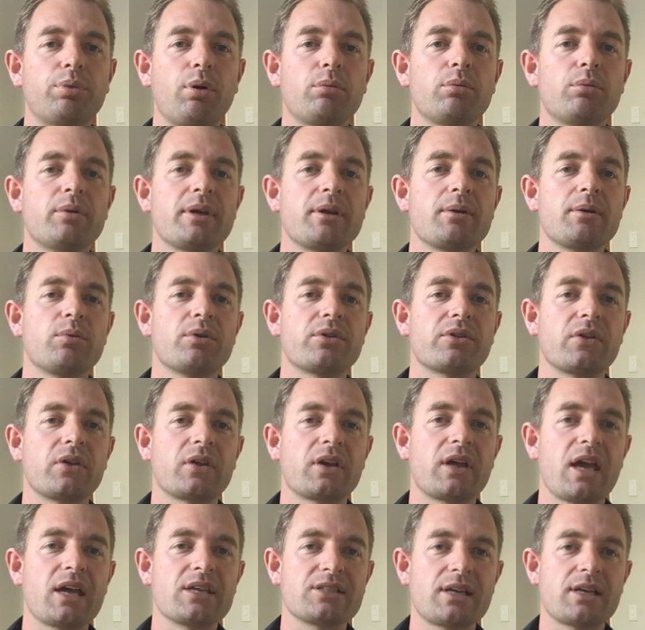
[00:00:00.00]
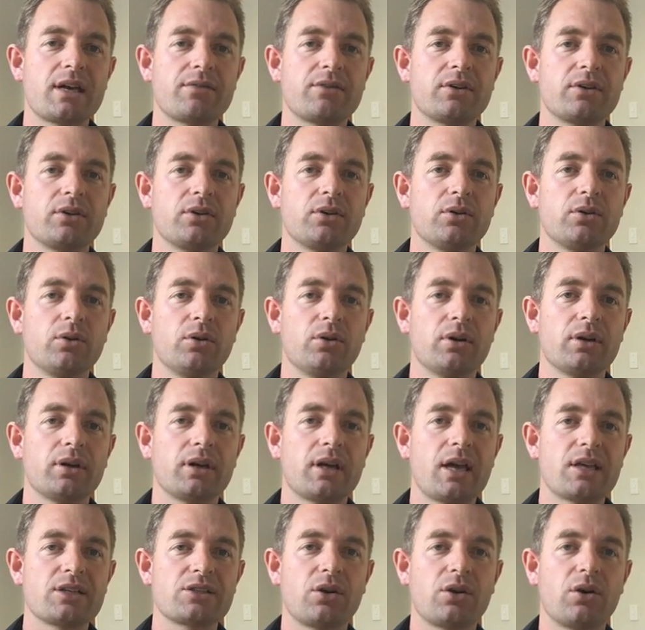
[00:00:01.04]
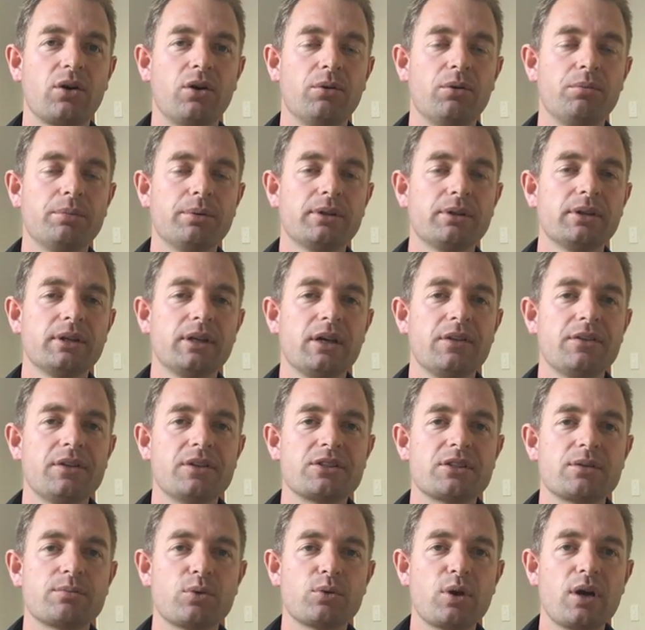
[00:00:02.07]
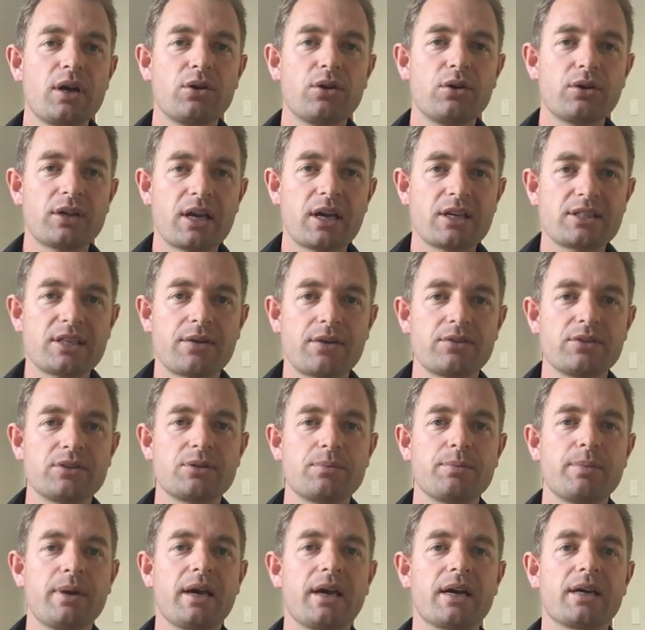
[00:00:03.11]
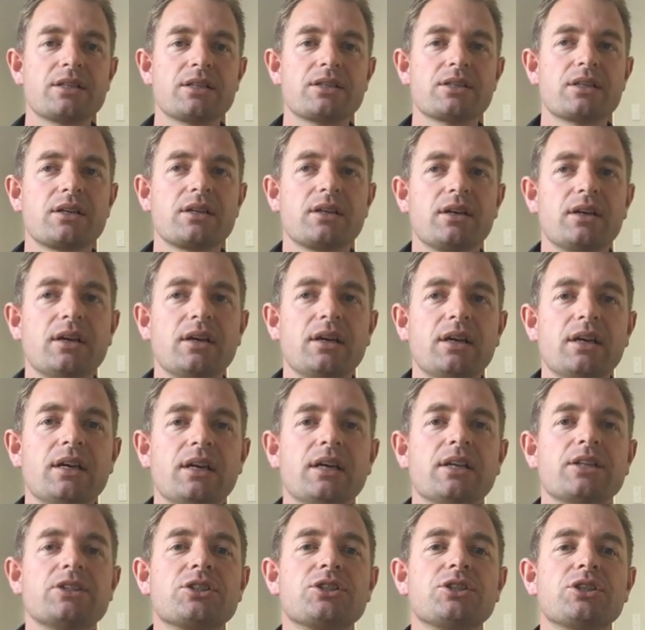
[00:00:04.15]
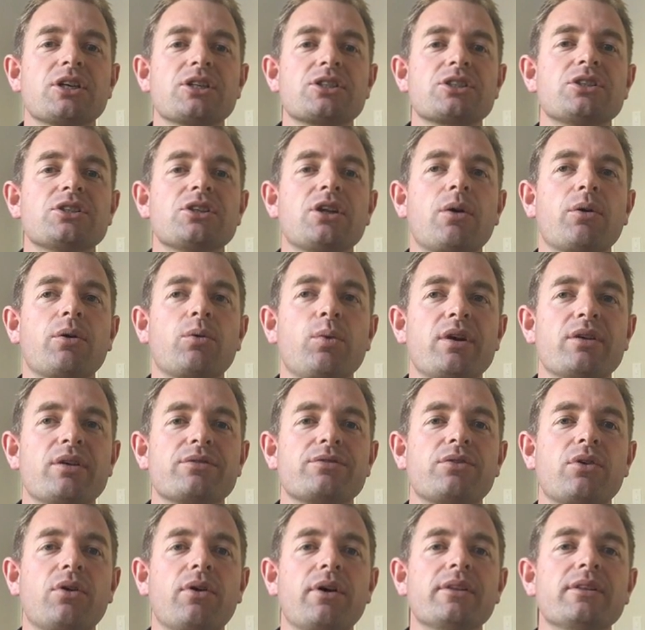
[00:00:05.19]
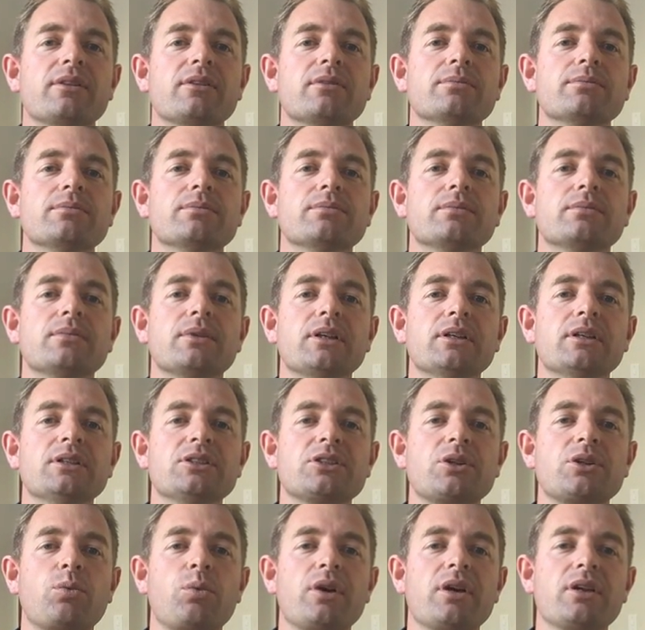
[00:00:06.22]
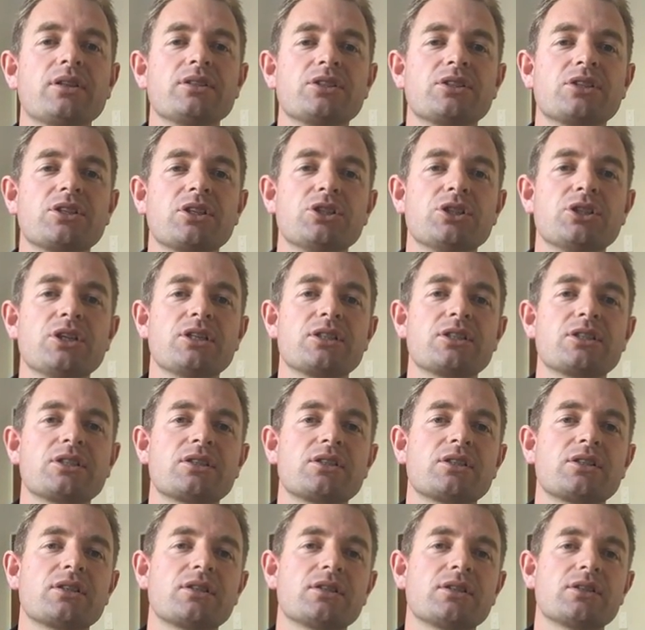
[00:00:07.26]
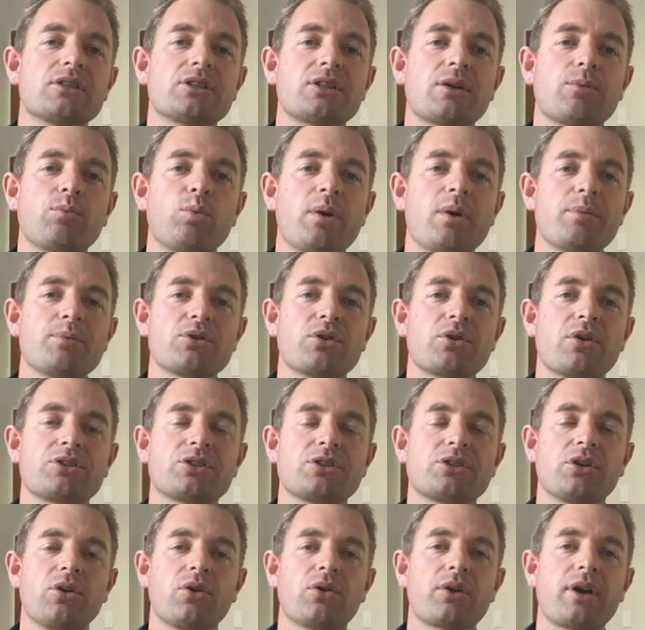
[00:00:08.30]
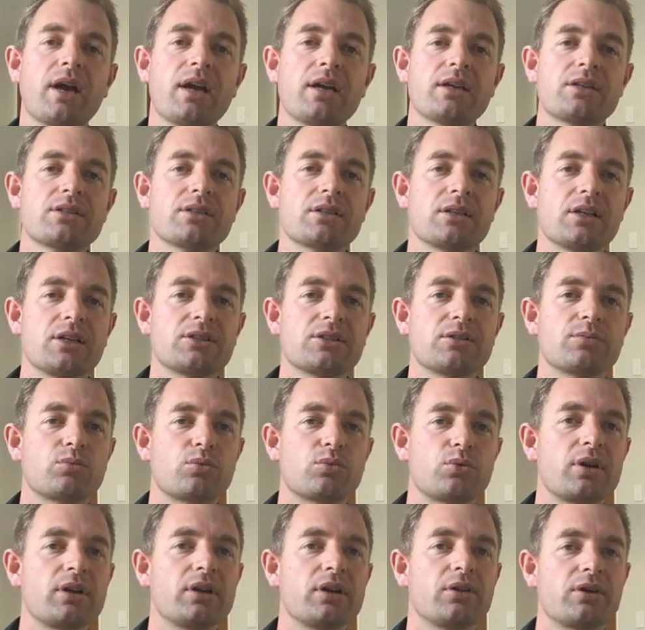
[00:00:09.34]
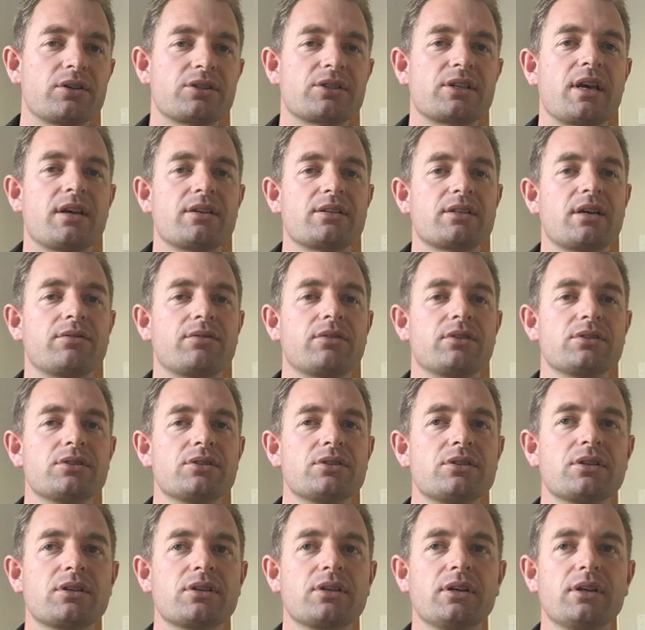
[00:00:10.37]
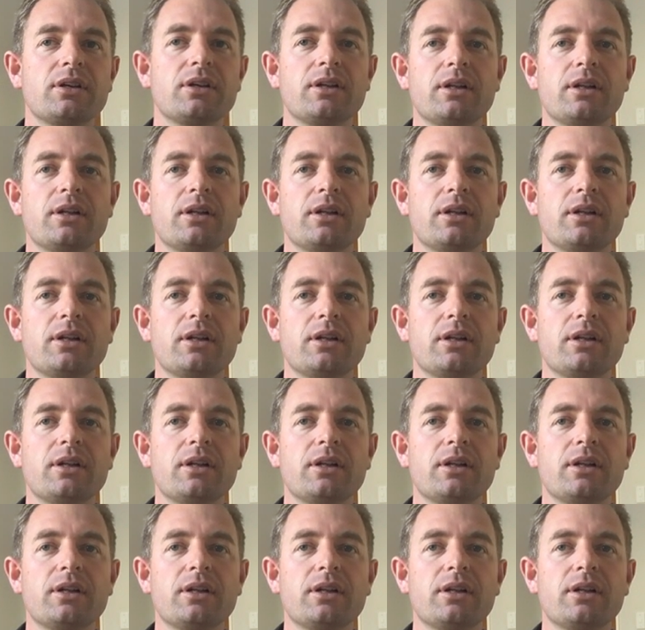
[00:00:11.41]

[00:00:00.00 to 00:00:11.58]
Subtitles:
probably with a gas oven, gas hob. There's some really good gas ovens about, it's just knowing where to find them, and so we can suggest some websites to look at and get some really nice gas ovens.